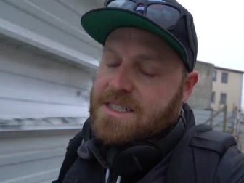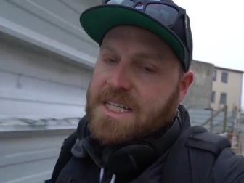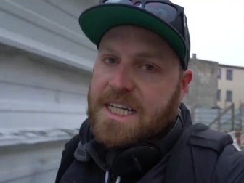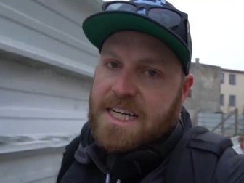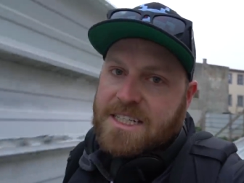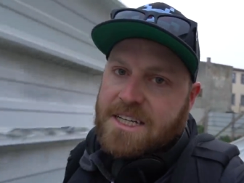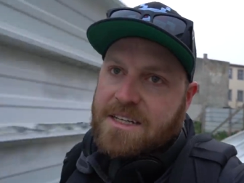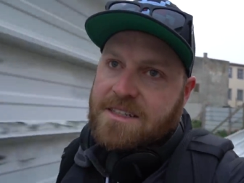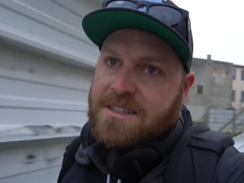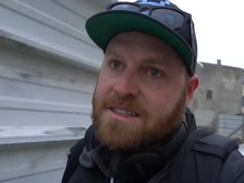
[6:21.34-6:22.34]
Dang it.
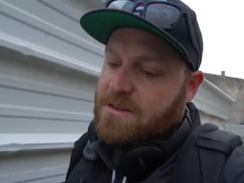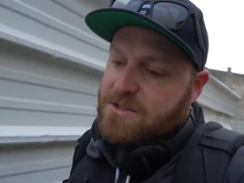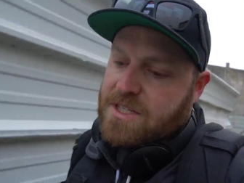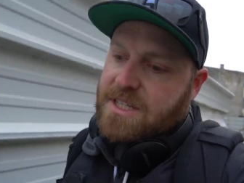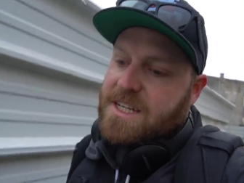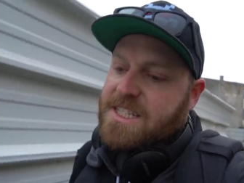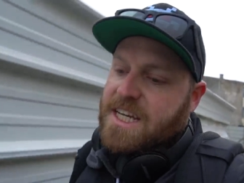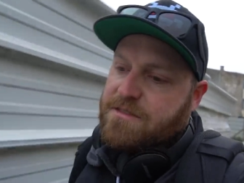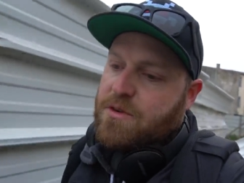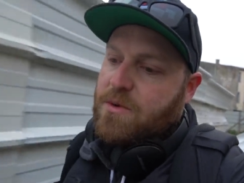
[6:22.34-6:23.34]
I'm just gonna
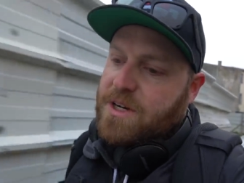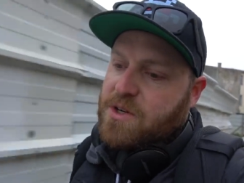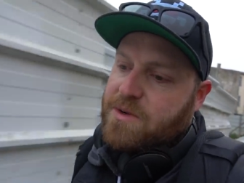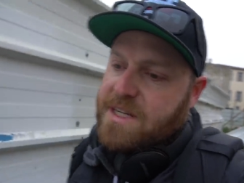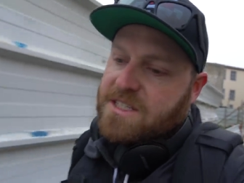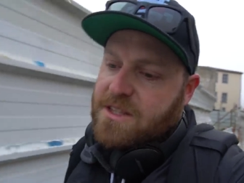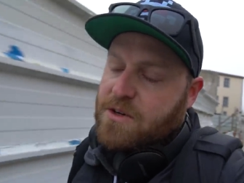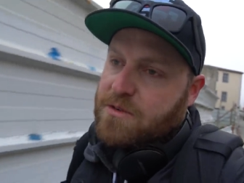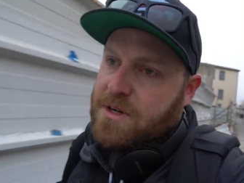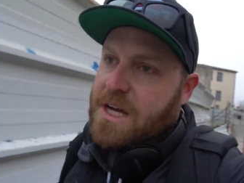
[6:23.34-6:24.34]
take it for one quick
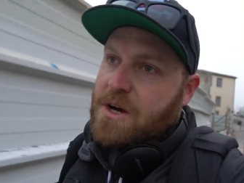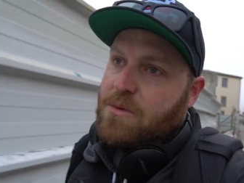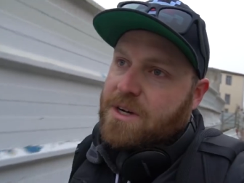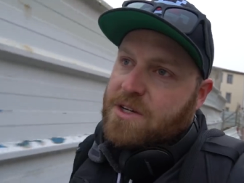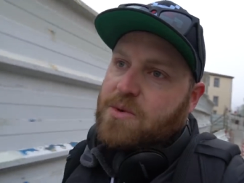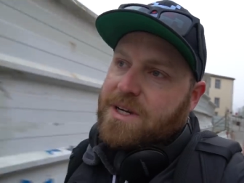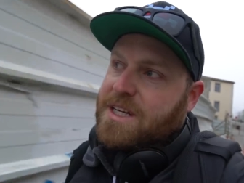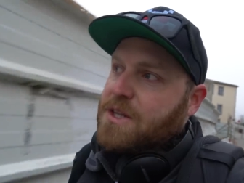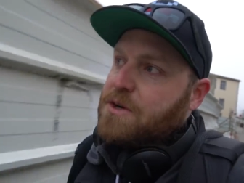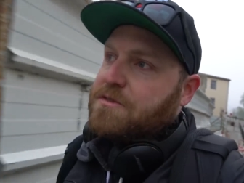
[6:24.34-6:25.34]

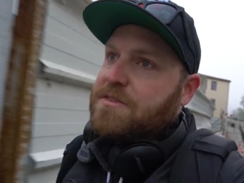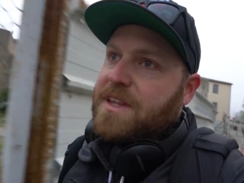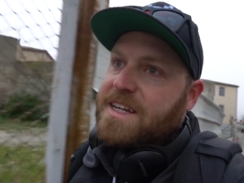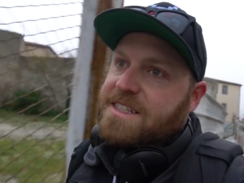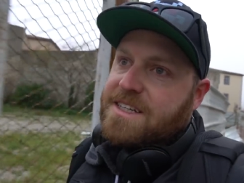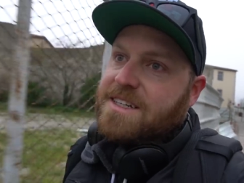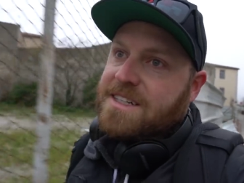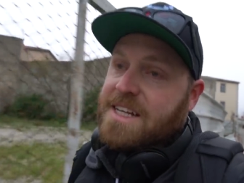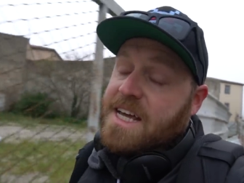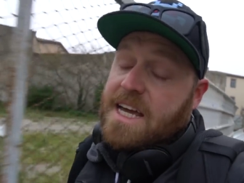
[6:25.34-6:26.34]
low flight.
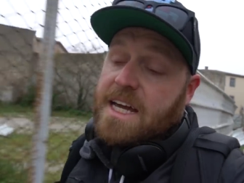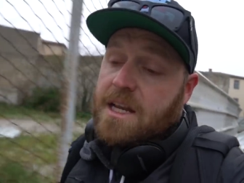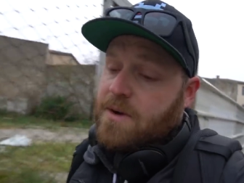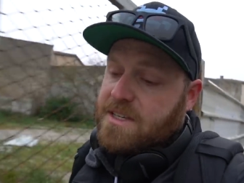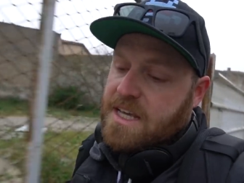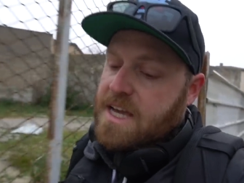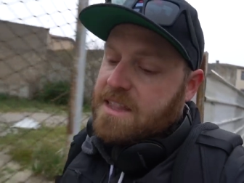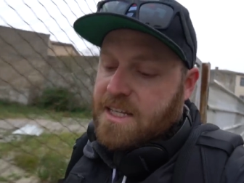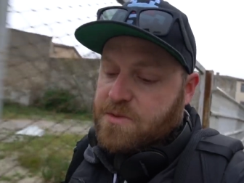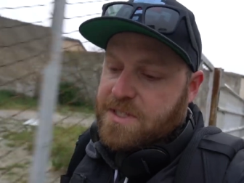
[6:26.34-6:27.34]
Anyways,
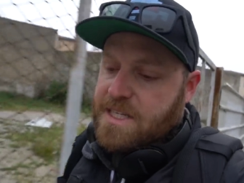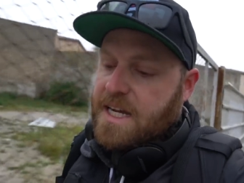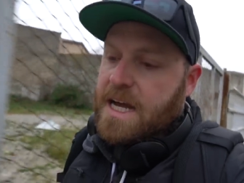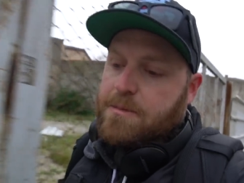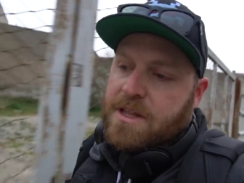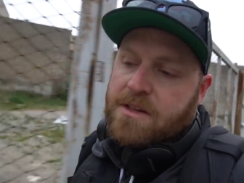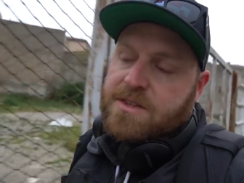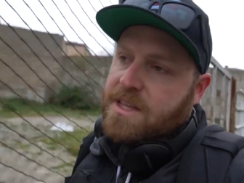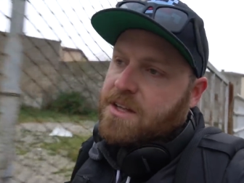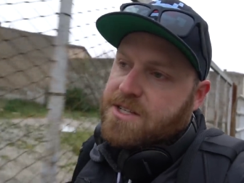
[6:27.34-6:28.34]
that's what's gonna happen.
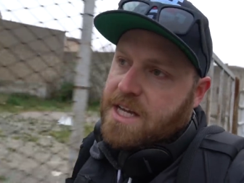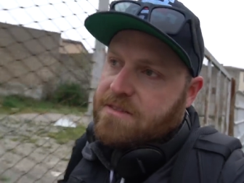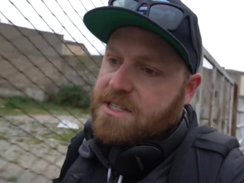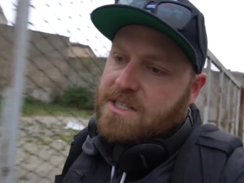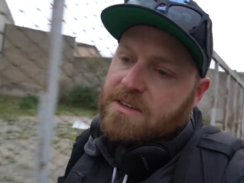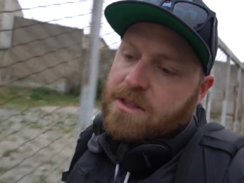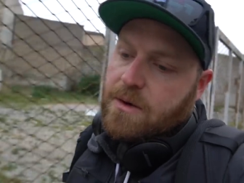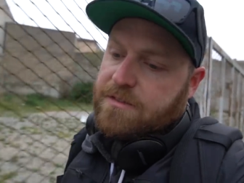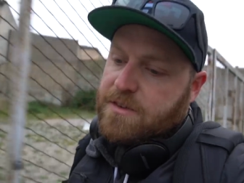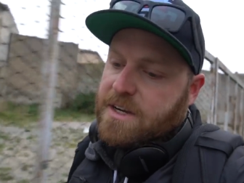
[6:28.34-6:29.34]
The other side of it is, even though
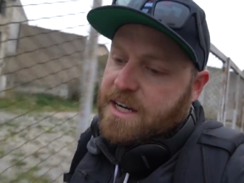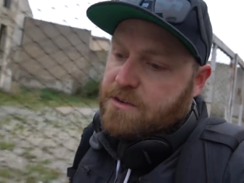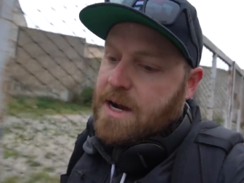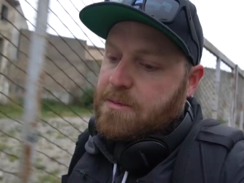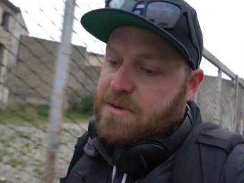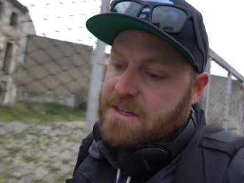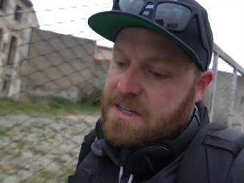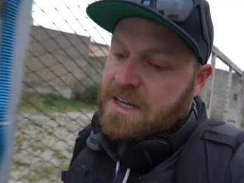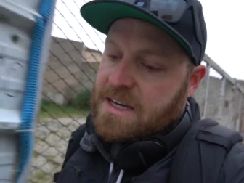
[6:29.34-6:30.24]
I feel kind of crappy